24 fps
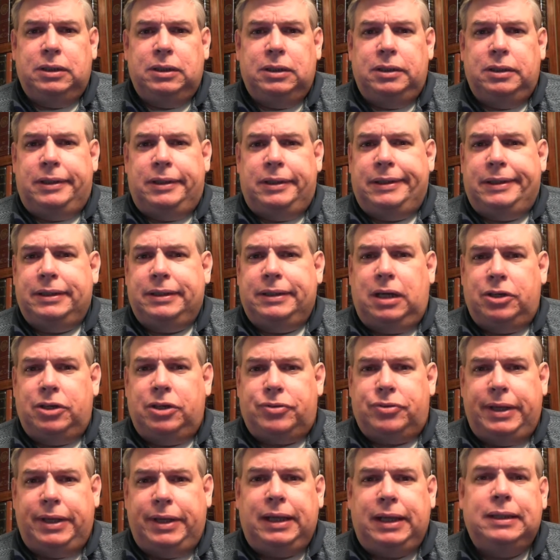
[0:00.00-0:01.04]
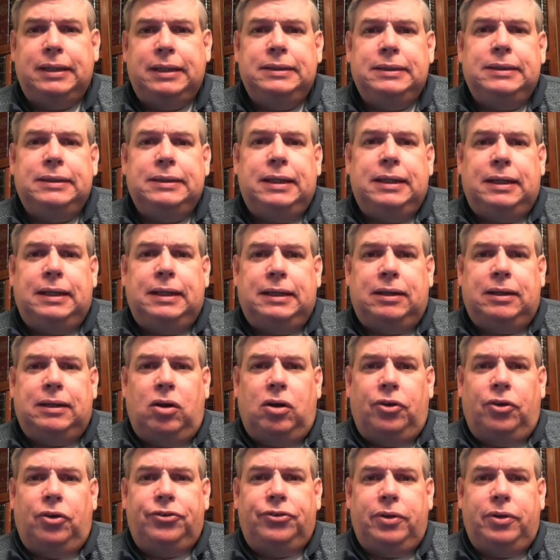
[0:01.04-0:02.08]
uh, country. Uh,
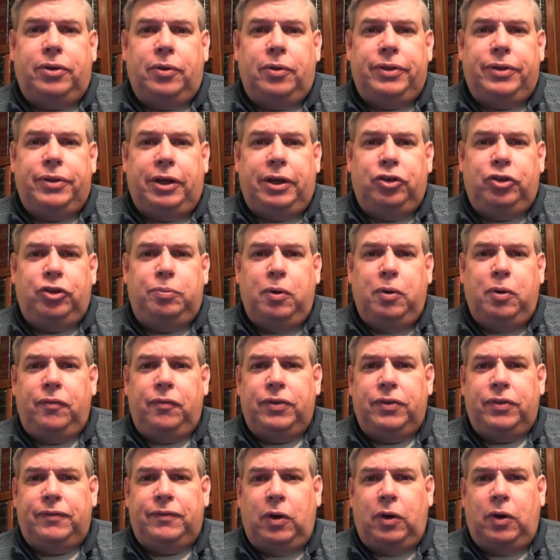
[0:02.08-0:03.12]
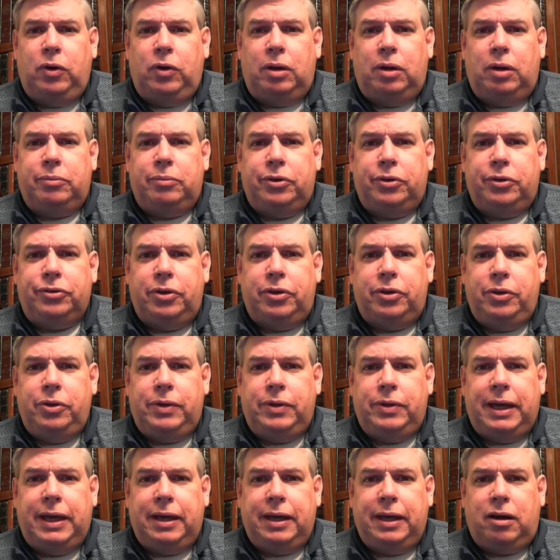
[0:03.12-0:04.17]
also, they spoof the phone number, so you
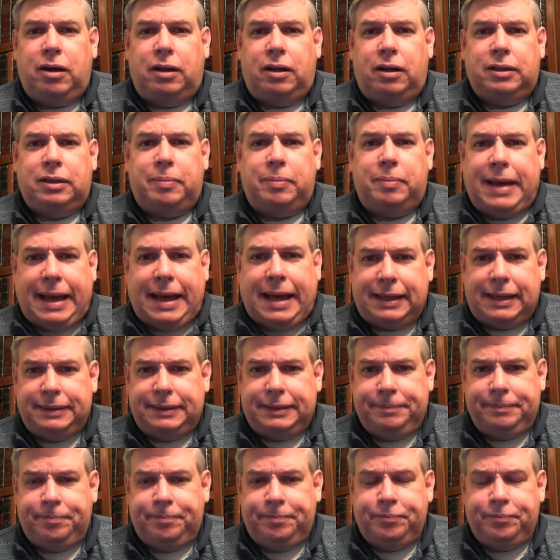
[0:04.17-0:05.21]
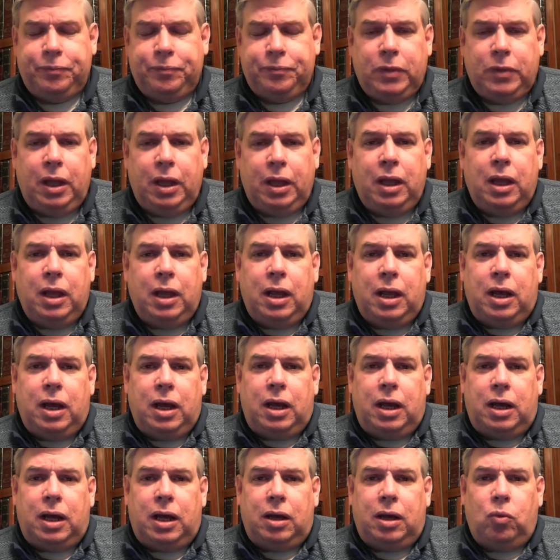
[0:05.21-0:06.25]
can't call it back.
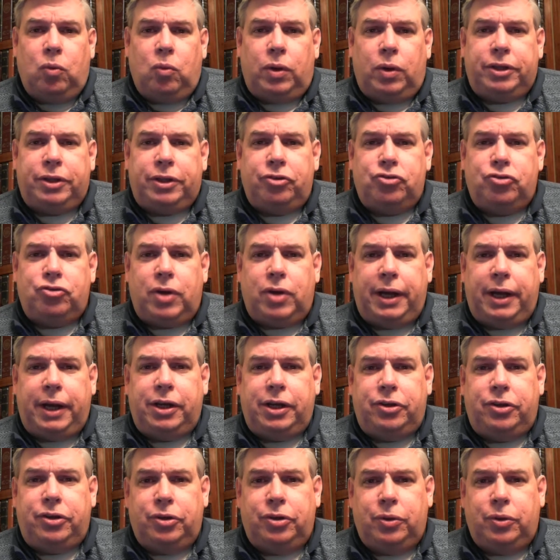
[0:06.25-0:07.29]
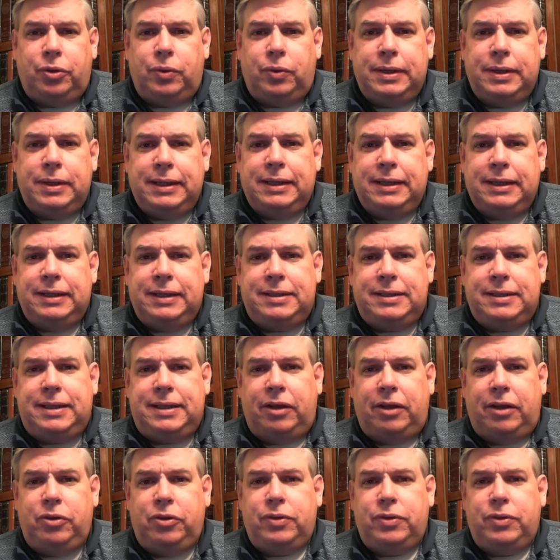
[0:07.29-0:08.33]
Uh, what they're trying to do is
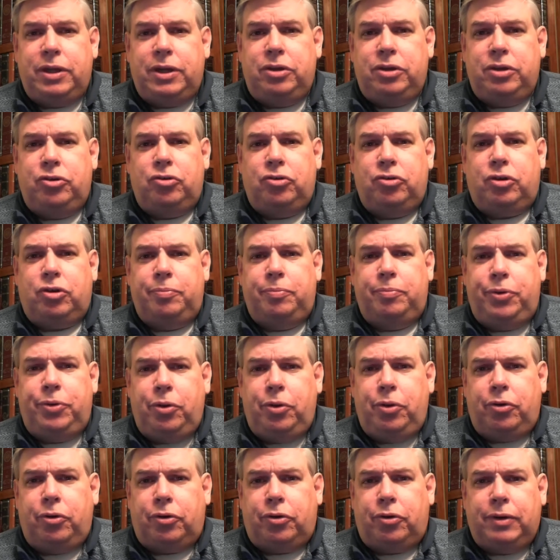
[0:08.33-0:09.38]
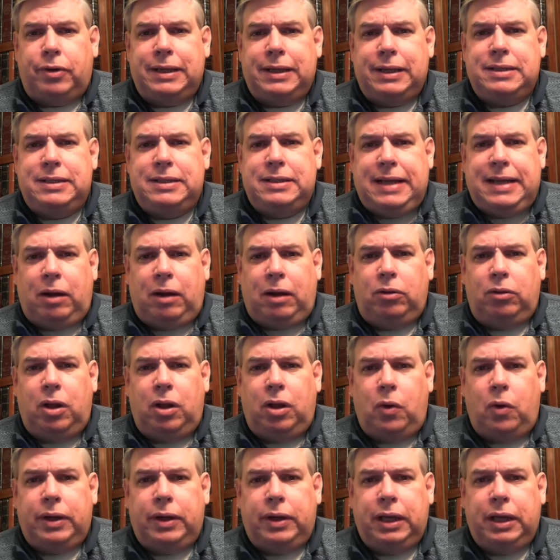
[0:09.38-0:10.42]
tell you that your computer is
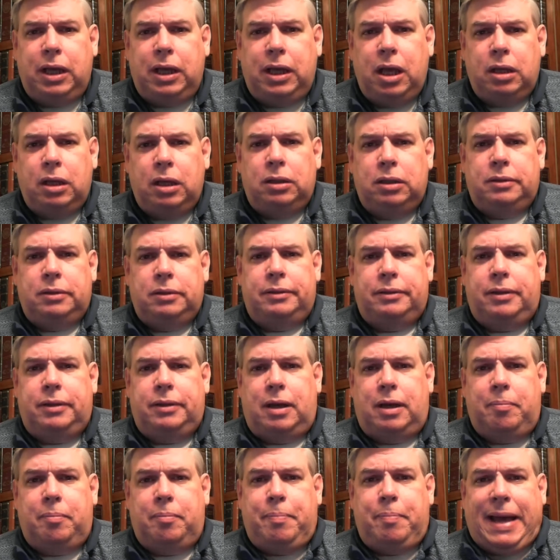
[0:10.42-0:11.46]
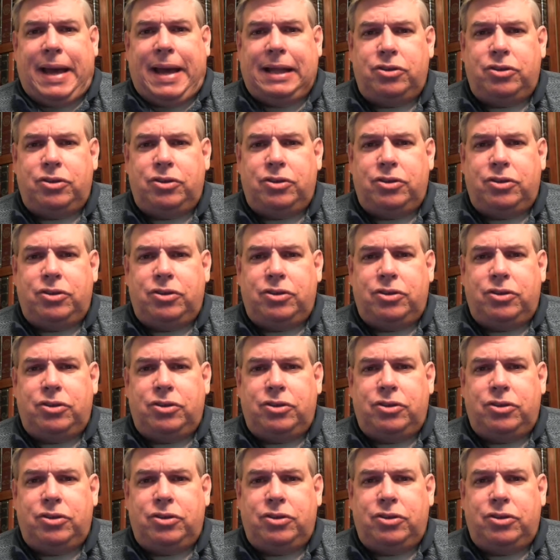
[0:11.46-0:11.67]
downloading uh, bad